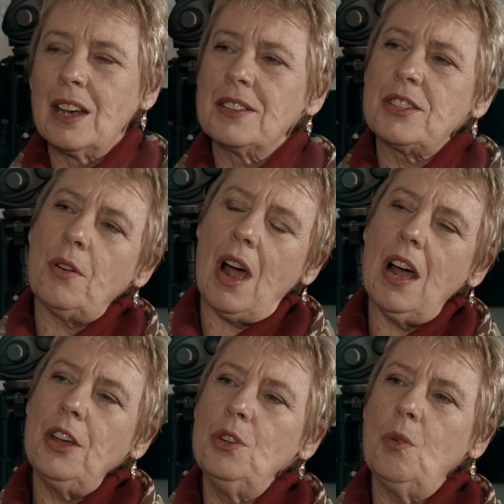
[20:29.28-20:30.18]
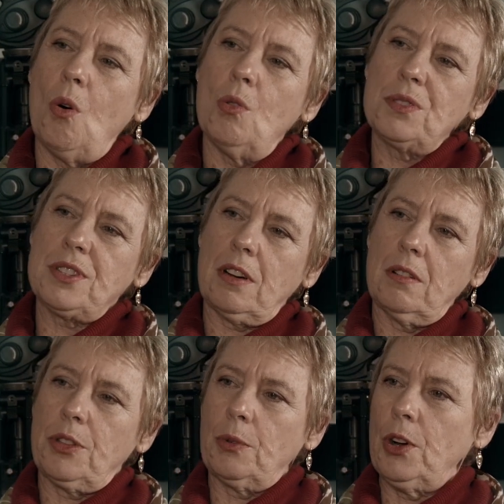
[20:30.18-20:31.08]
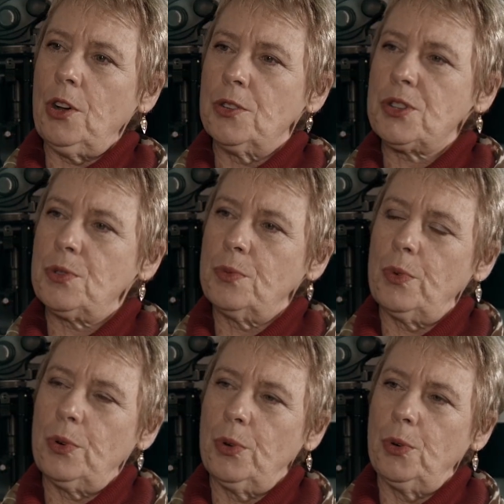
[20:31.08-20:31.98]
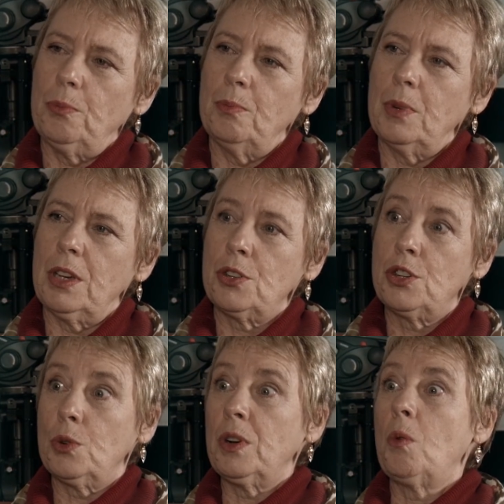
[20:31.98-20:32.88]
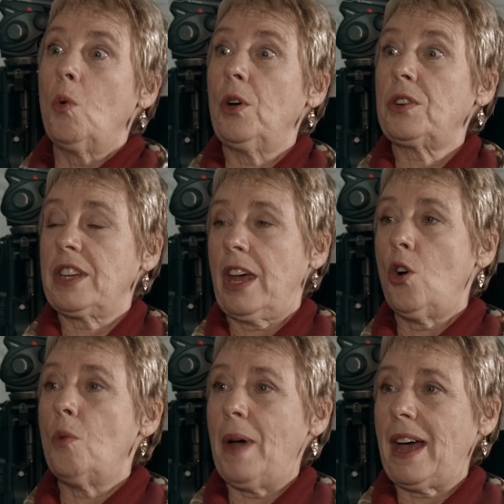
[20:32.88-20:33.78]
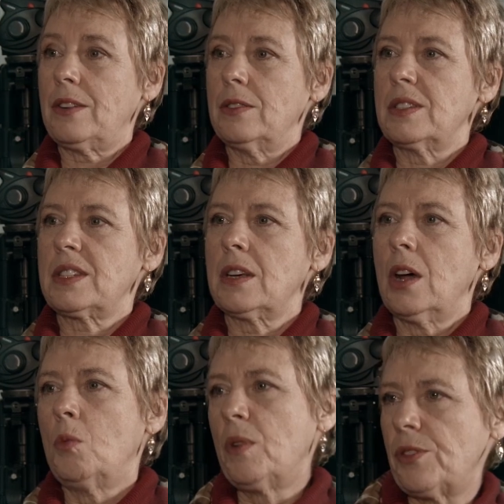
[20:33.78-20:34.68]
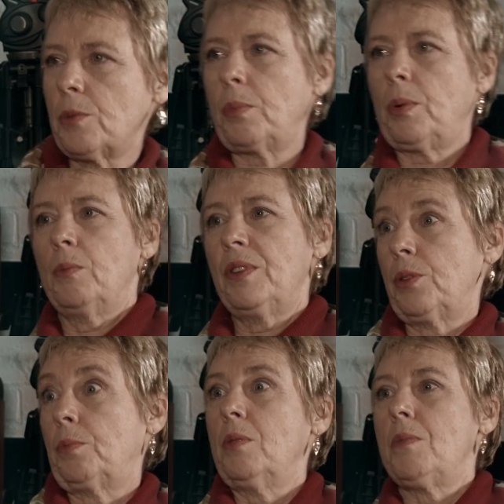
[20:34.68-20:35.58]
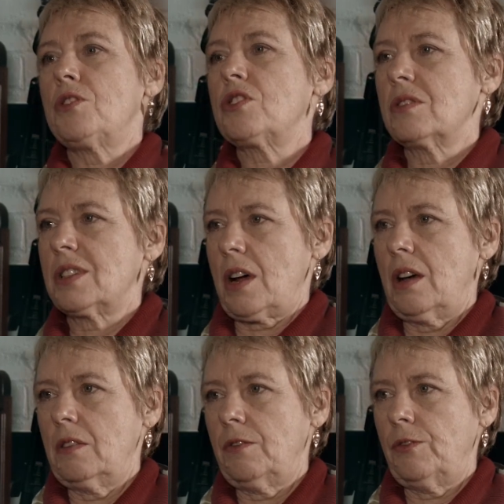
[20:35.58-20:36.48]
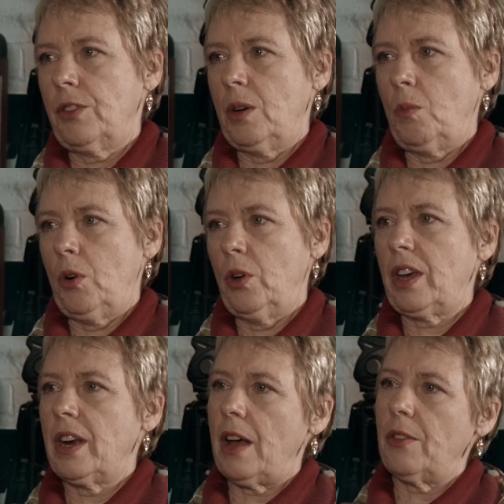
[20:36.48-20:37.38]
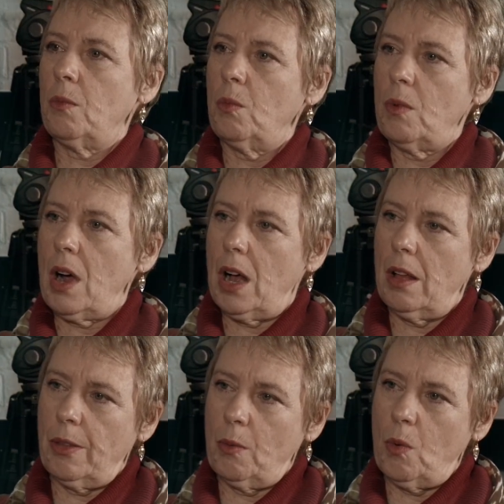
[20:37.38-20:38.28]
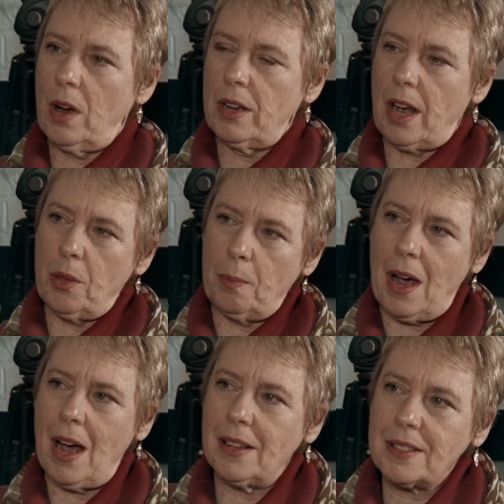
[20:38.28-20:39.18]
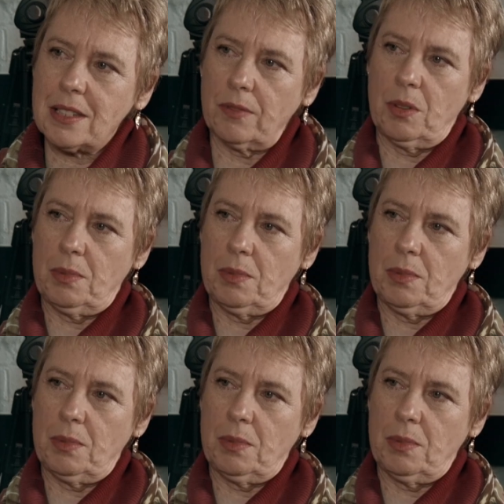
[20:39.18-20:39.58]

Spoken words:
So are you also at the rehearsal room doing work to help actors with the promotion side of their work and other parts of the